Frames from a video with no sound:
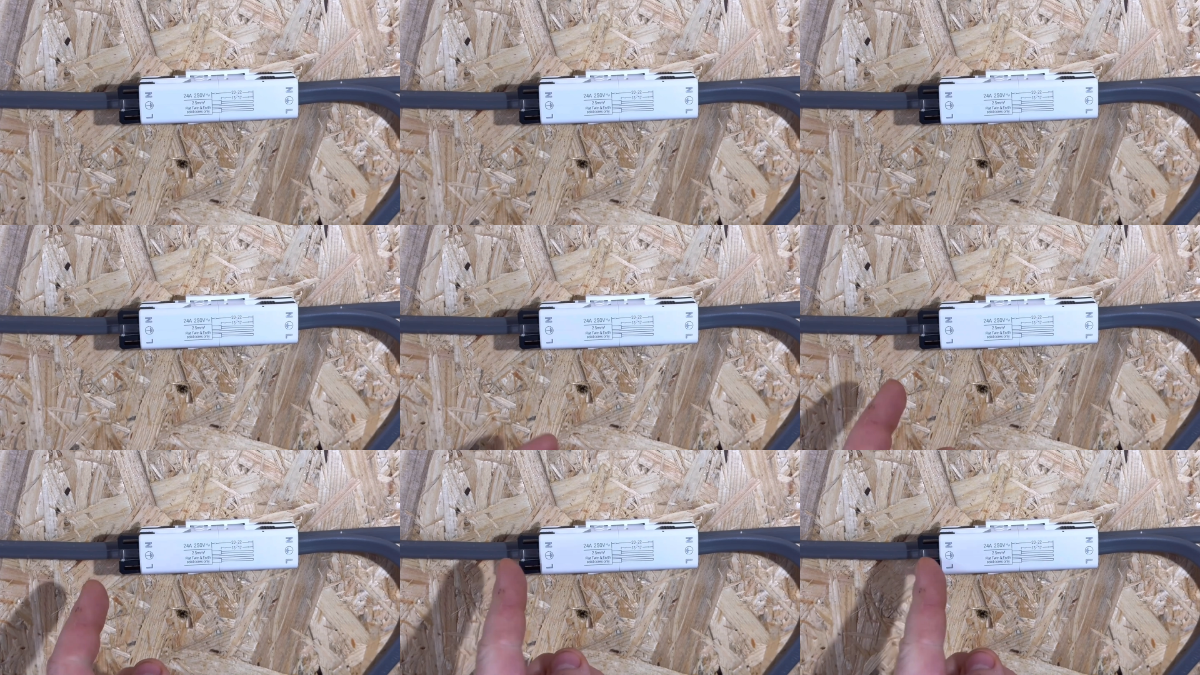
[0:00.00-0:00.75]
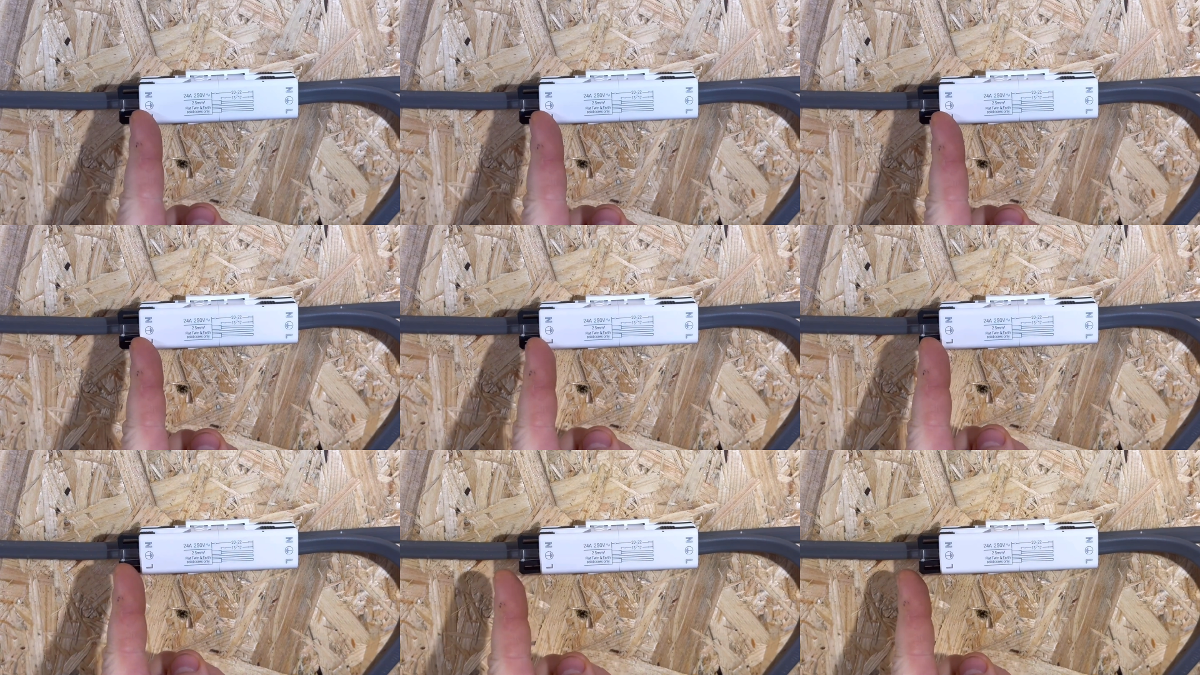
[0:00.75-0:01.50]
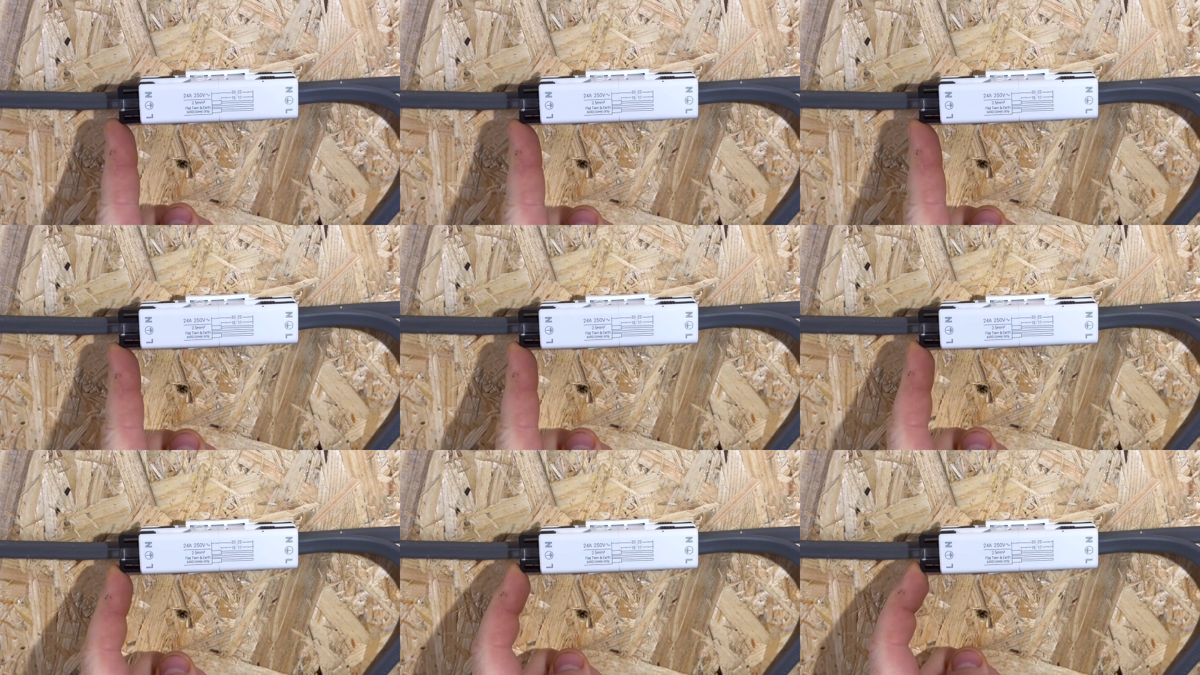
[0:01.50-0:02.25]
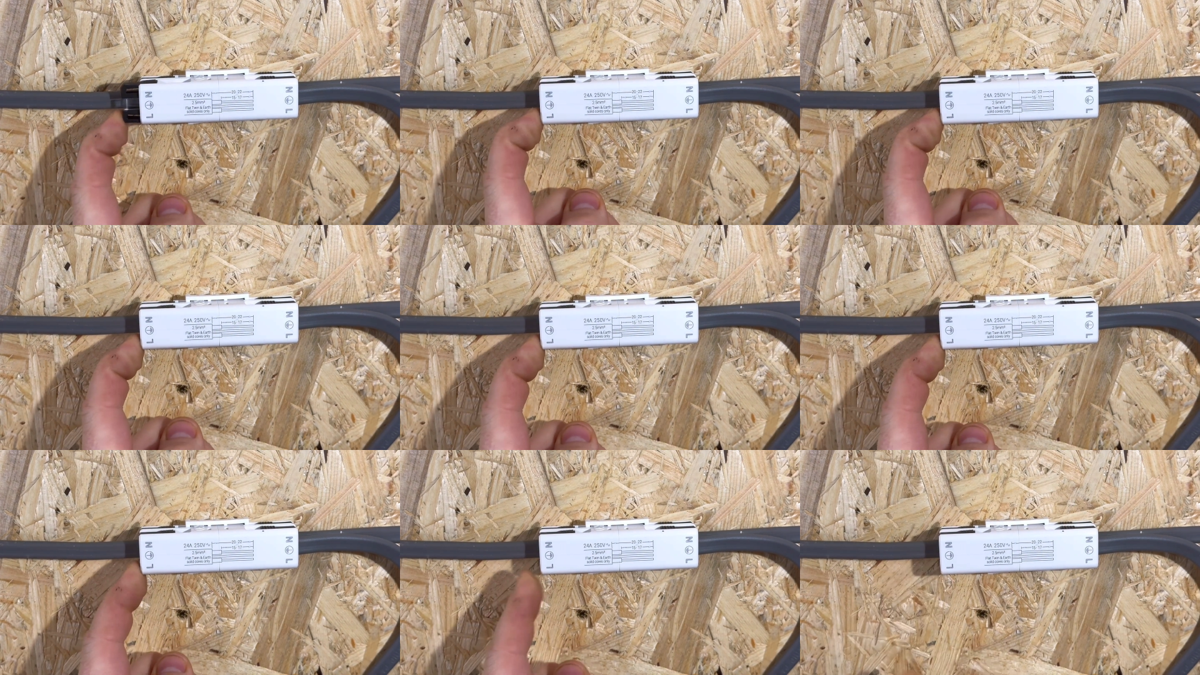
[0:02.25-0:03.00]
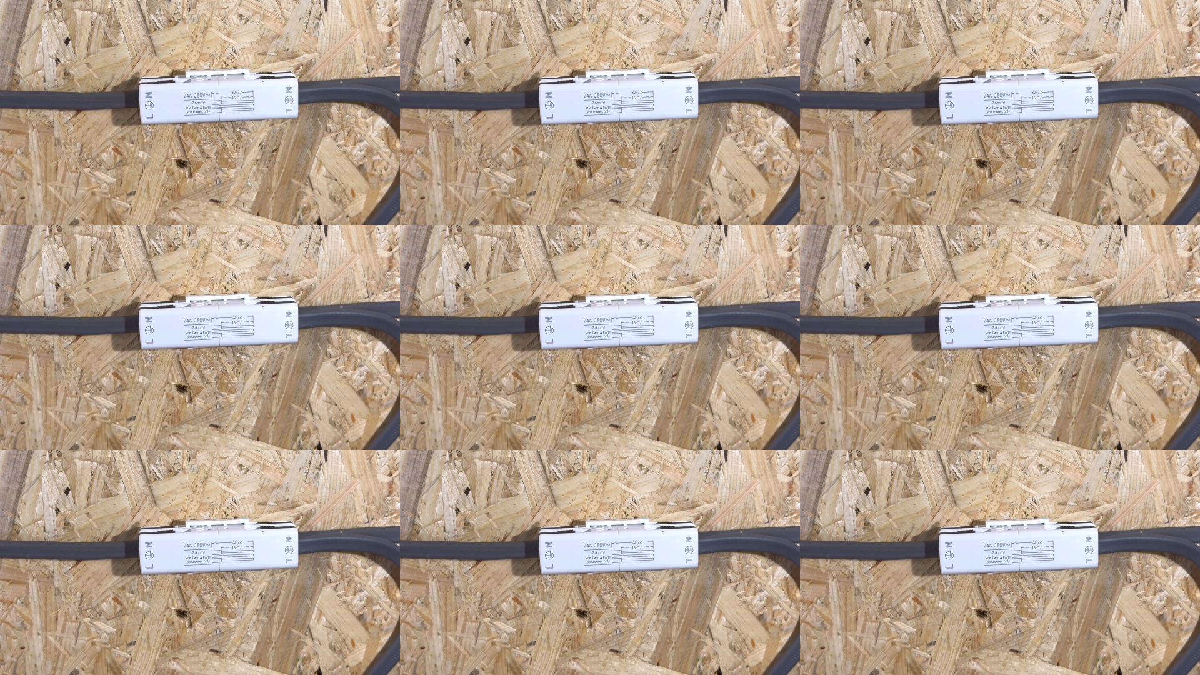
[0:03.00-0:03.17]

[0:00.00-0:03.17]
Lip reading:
(no speaker visible)